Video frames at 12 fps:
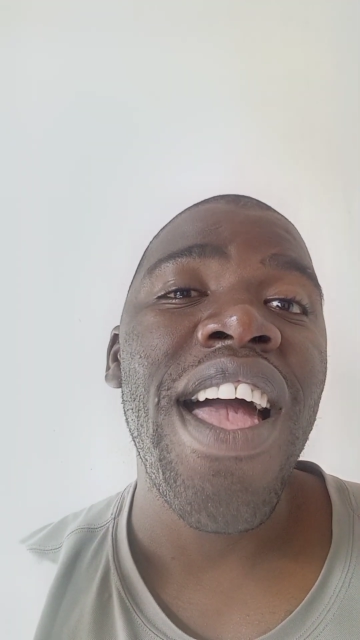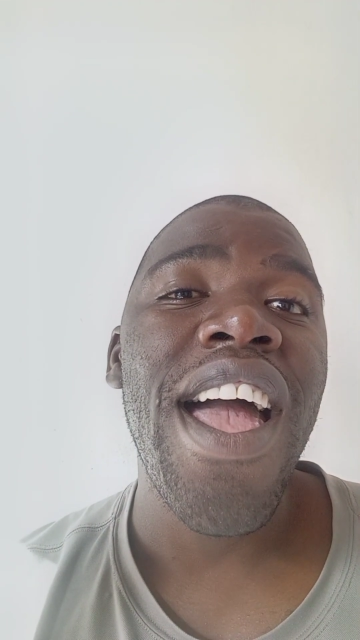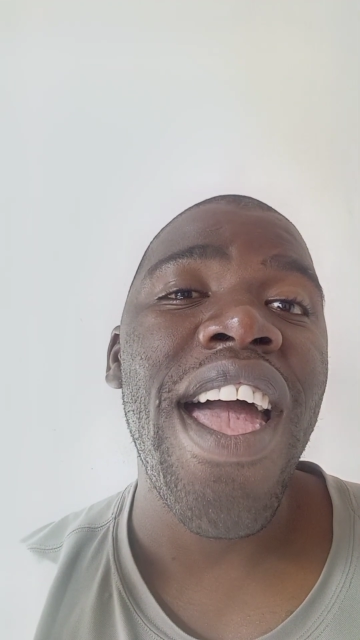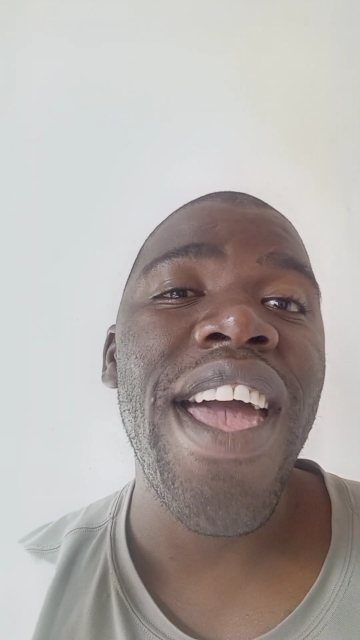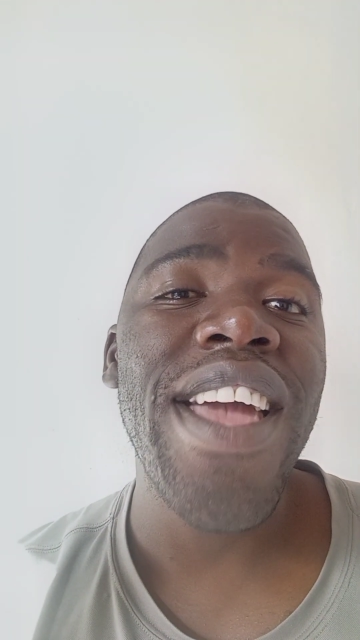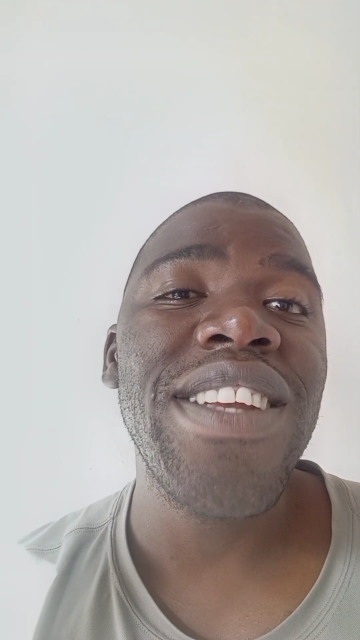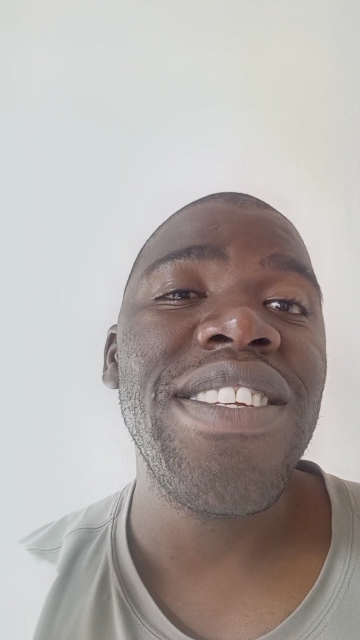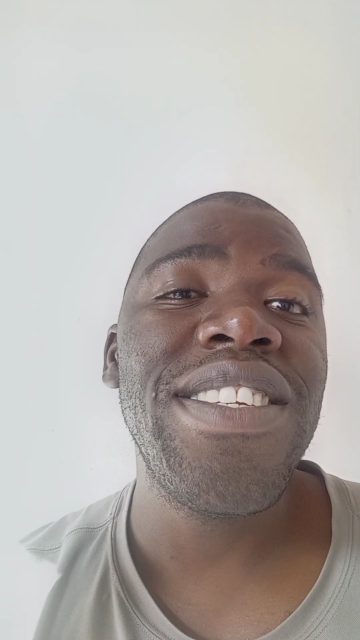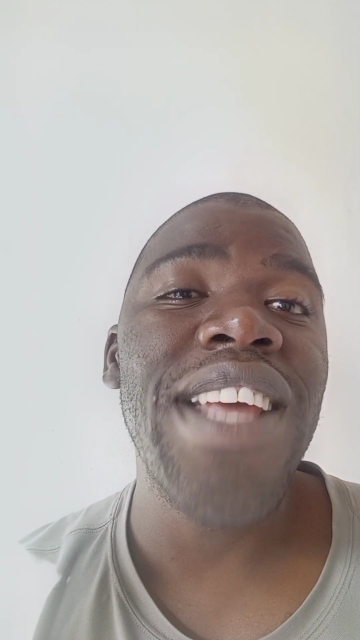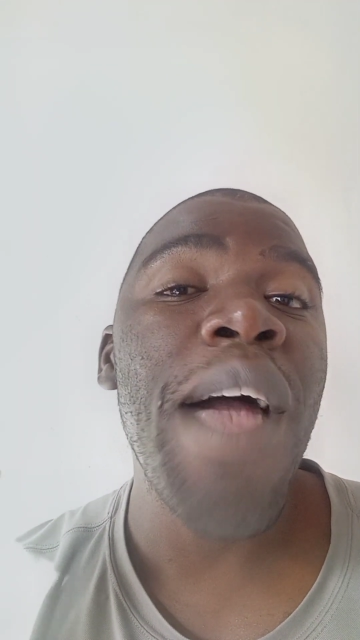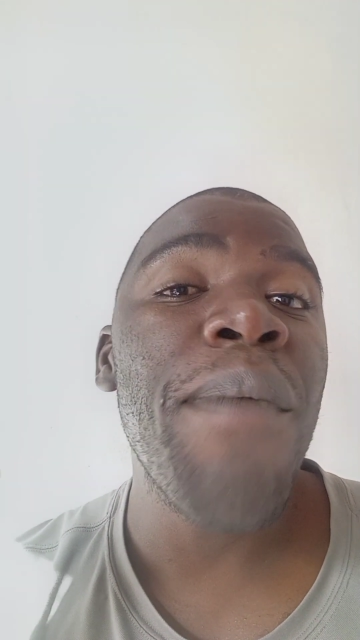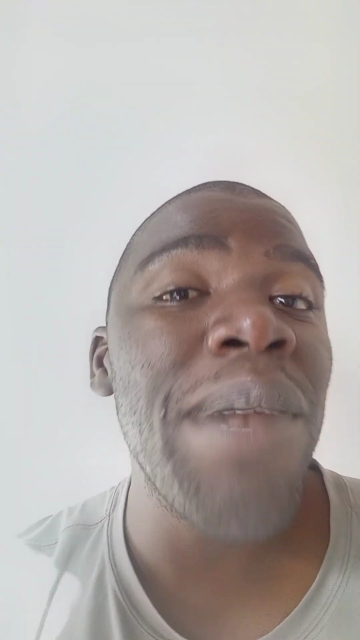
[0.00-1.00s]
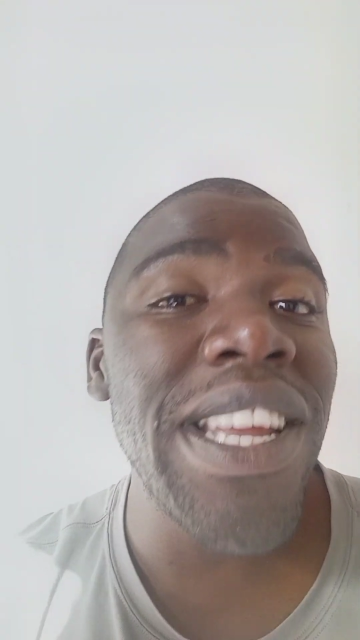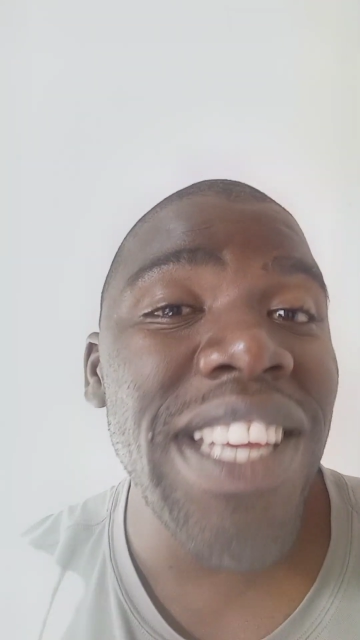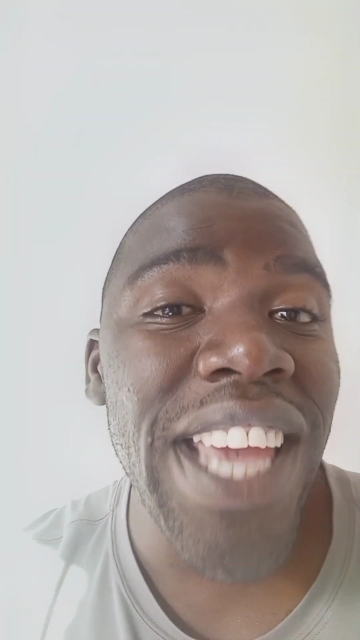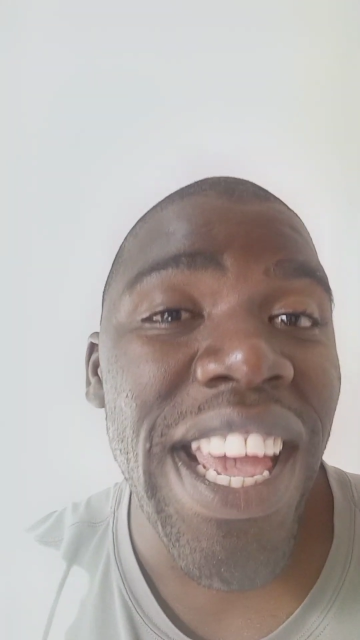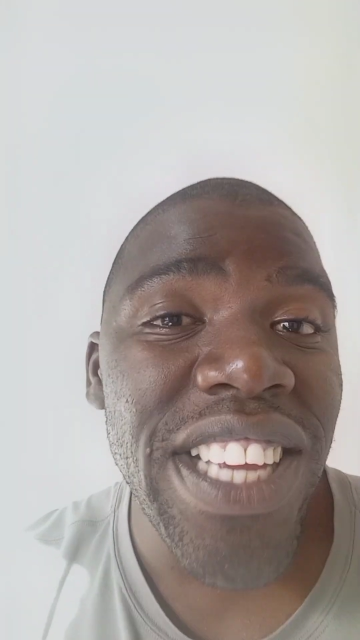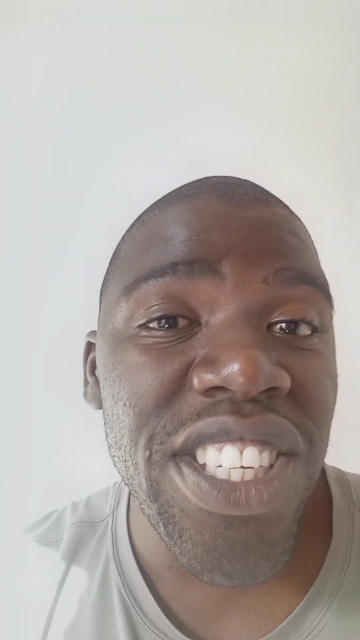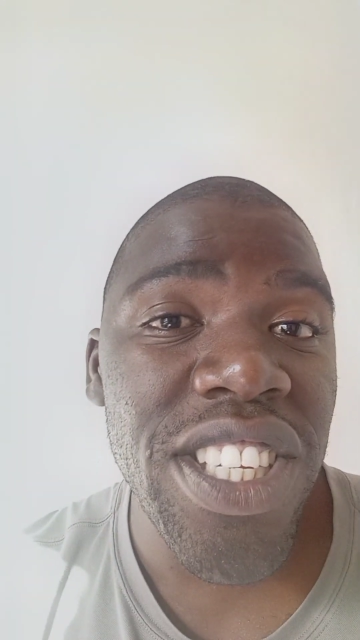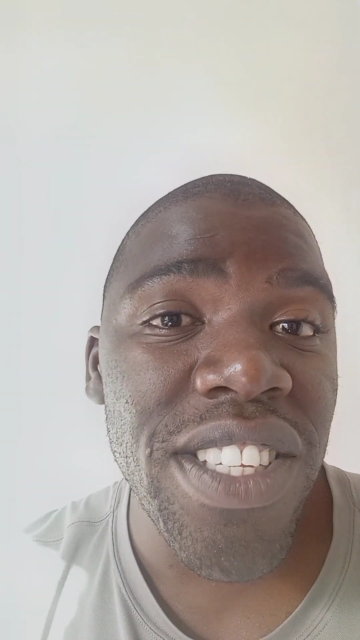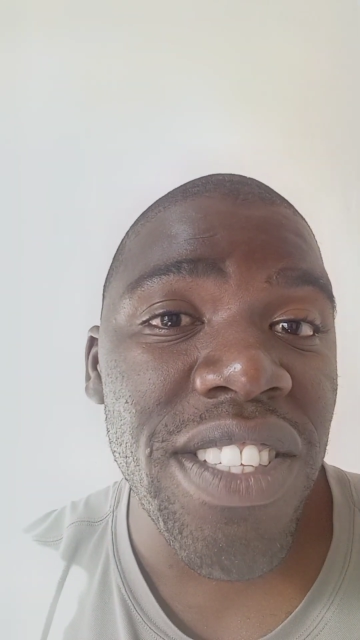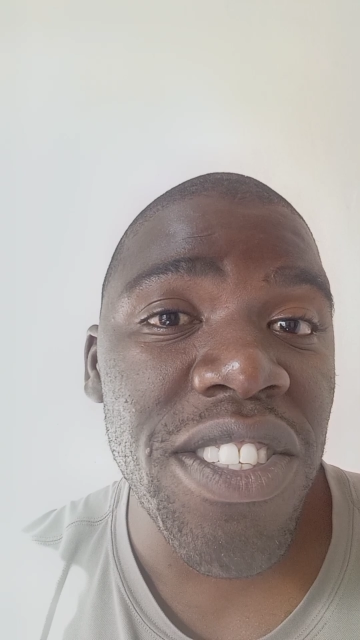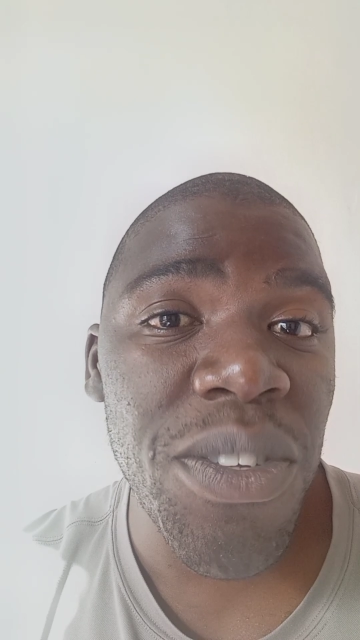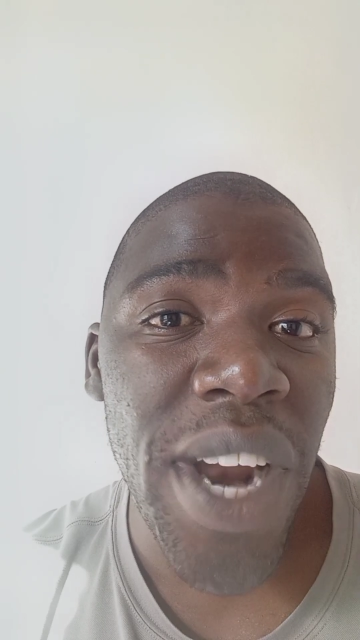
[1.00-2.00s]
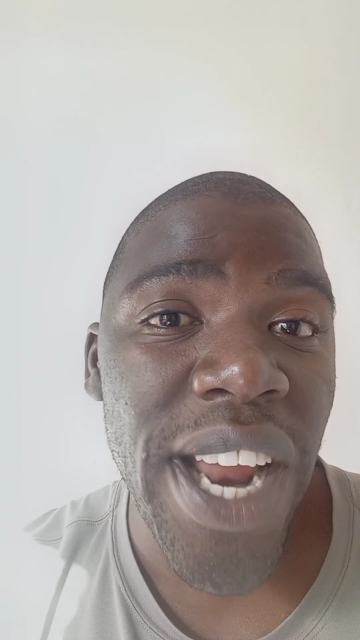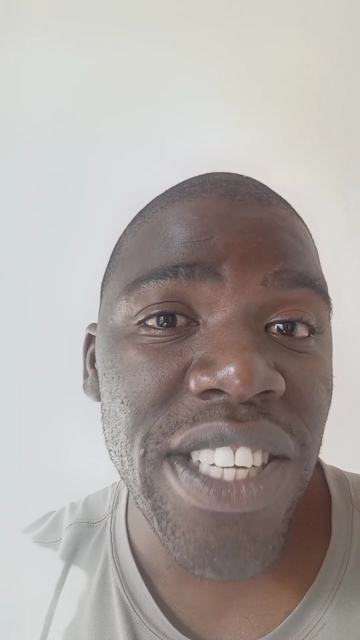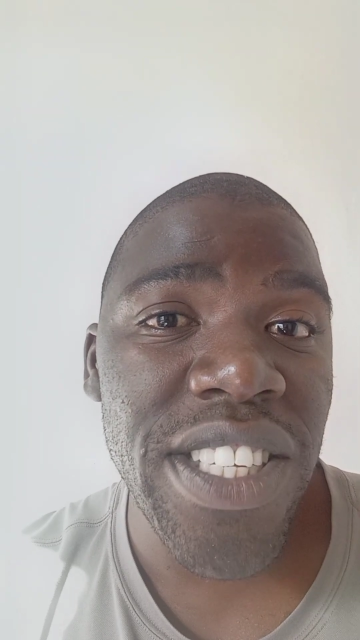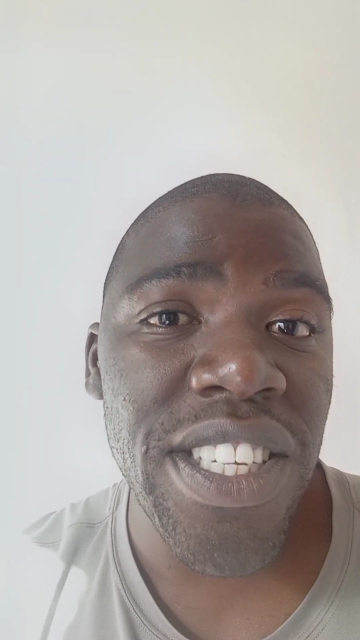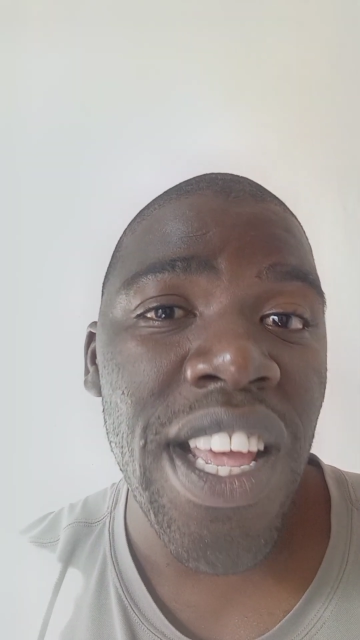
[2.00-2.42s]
and applications, right?